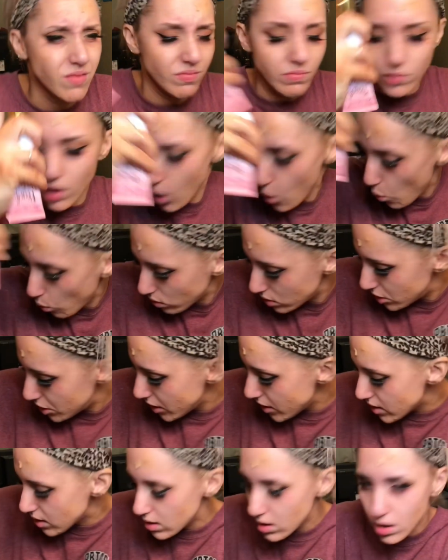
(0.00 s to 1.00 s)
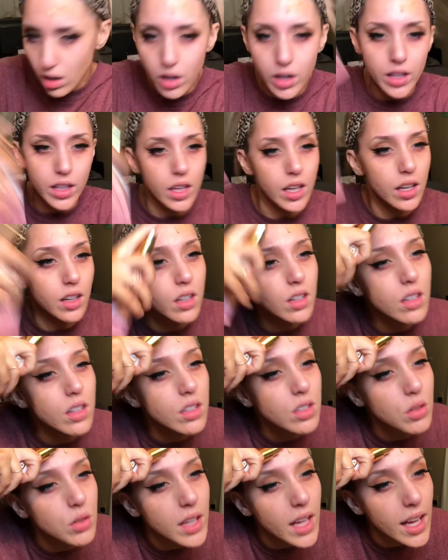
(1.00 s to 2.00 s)
Oh geez, sorry kid.
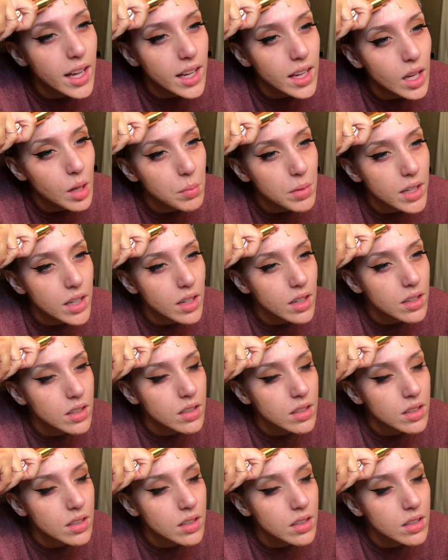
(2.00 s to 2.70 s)
You can't get up here.